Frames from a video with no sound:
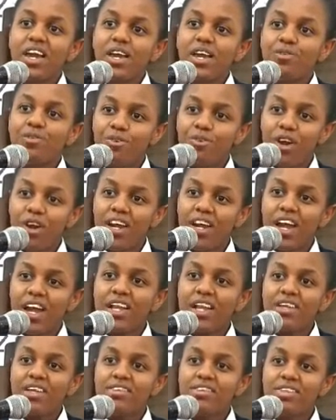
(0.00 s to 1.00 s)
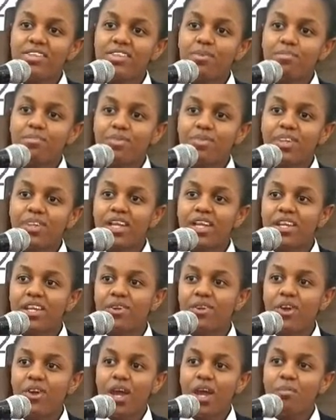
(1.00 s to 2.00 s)
if you are a girl in STEM, then
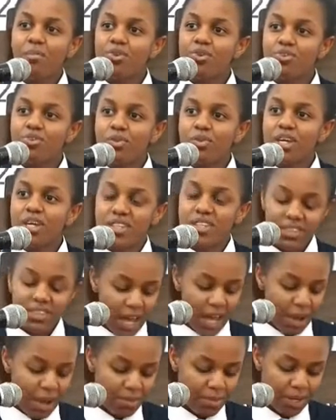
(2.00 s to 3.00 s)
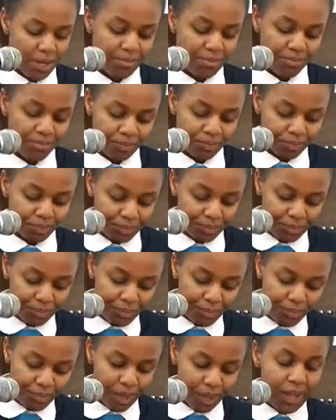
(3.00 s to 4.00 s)
you are able to make it happen.
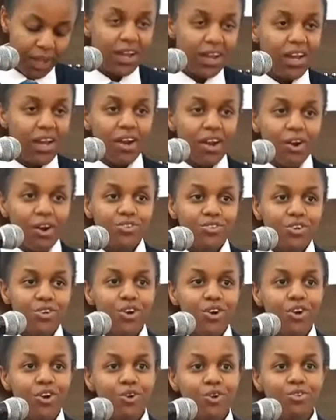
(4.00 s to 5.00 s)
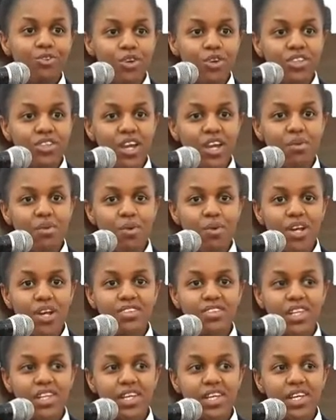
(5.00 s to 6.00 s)
Also, use your time
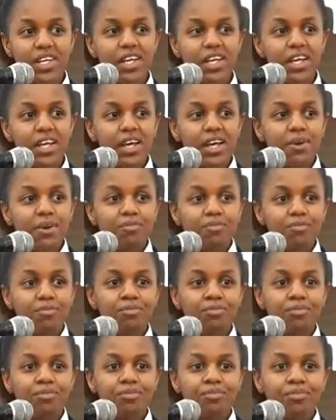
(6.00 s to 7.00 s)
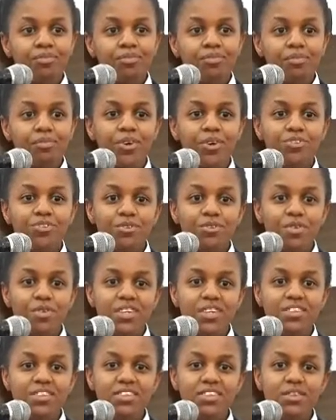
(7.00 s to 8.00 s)
wisely. Most of
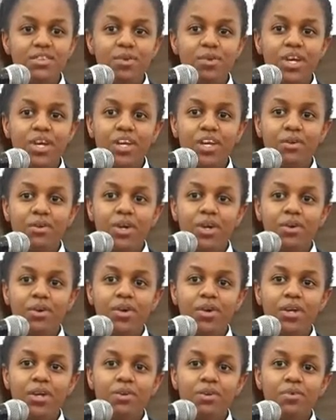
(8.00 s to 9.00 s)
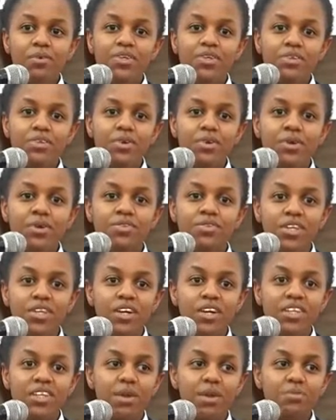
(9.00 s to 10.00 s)
us, we use
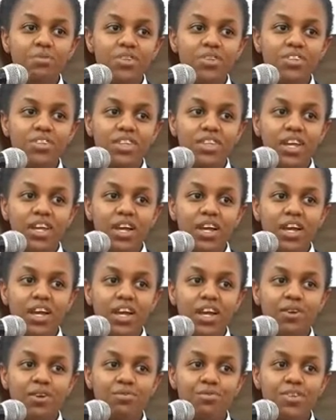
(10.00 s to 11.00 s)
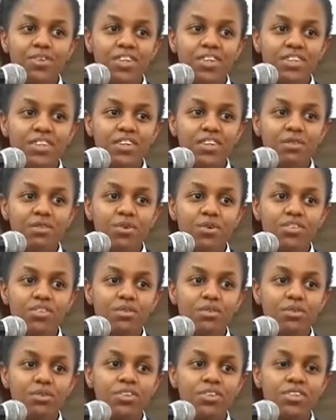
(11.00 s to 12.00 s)
our time not in the efficient and most
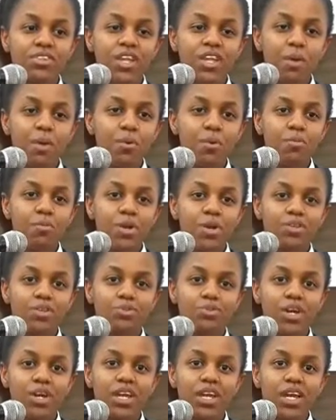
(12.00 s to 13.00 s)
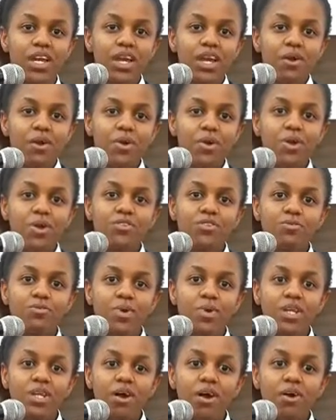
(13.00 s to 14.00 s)
not in the appropriate way. We don't
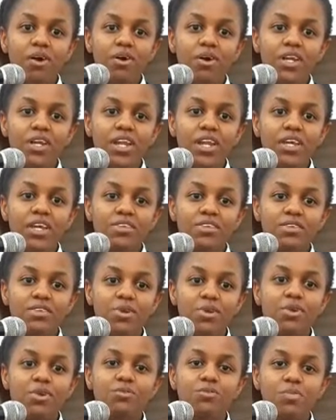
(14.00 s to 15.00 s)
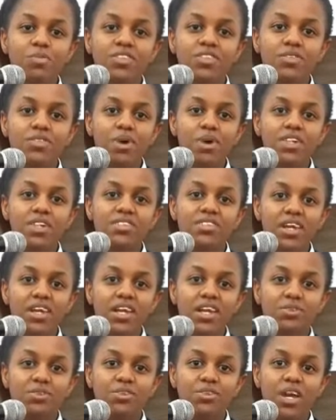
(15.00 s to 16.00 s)
spend our holidays, we don't maximize the
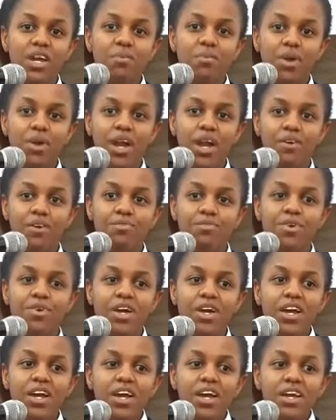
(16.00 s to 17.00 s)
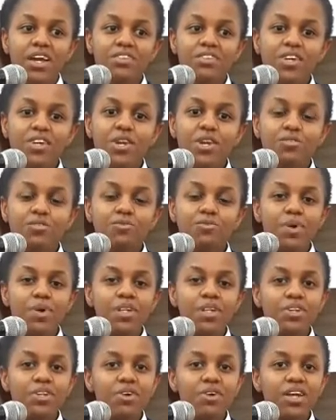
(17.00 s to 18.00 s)
little time we have. Instead of
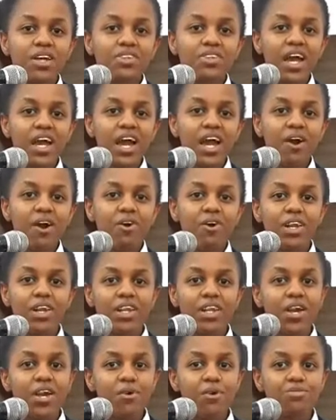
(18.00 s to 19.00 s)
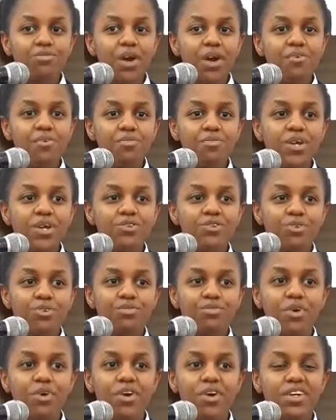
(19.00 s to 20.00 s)
spending your entire holiday of 5 weeks or
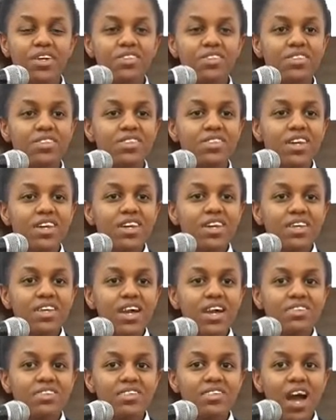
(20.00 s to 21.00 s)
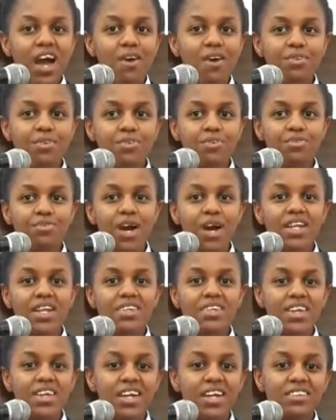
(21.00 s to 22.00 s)
4 weeks just having
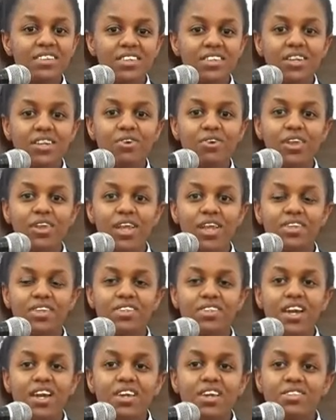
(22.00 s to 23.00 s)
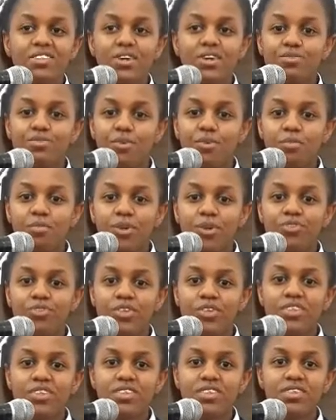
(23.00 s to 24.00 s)
fun, chatting and all that, seek for
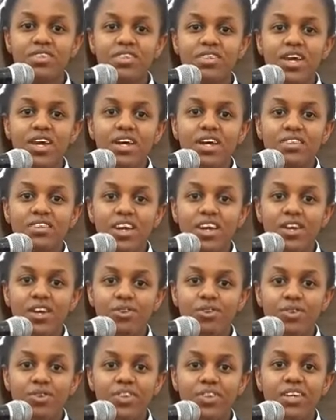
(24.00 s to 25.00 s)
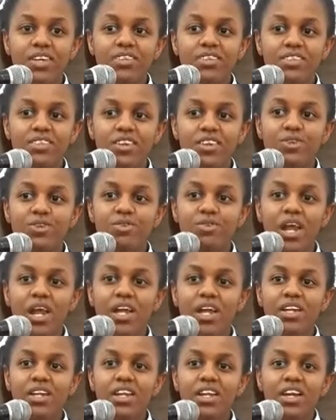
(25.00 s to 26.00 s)
opportunities, try new things, try to
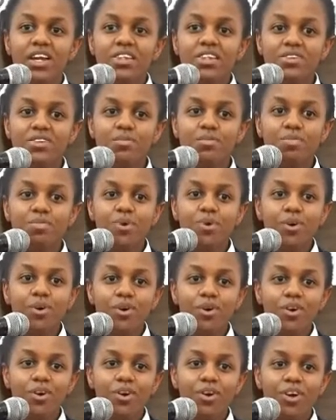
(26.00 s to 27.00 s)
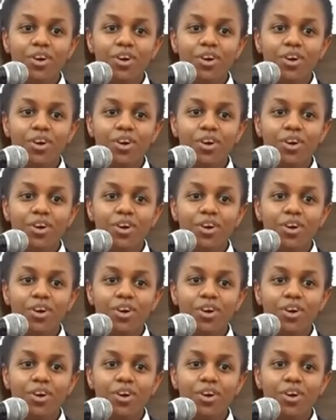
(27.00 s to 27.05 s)
learn simple